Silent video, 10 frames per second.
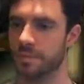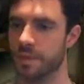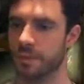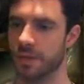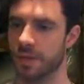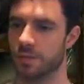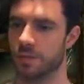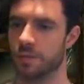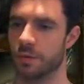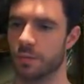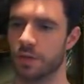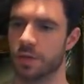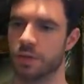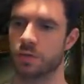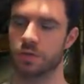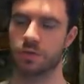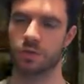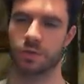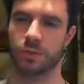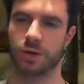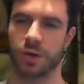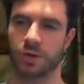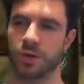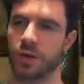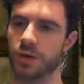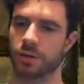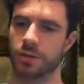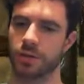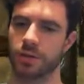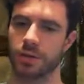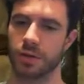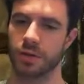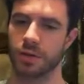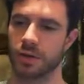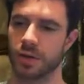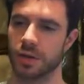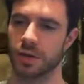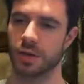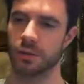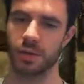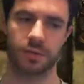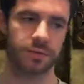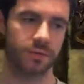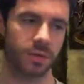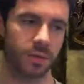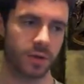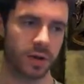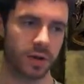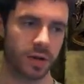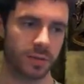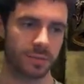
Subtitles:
May as well pop the... ooh, Soul of a Proud Knight. That'll be good. That'll get me a few that I need.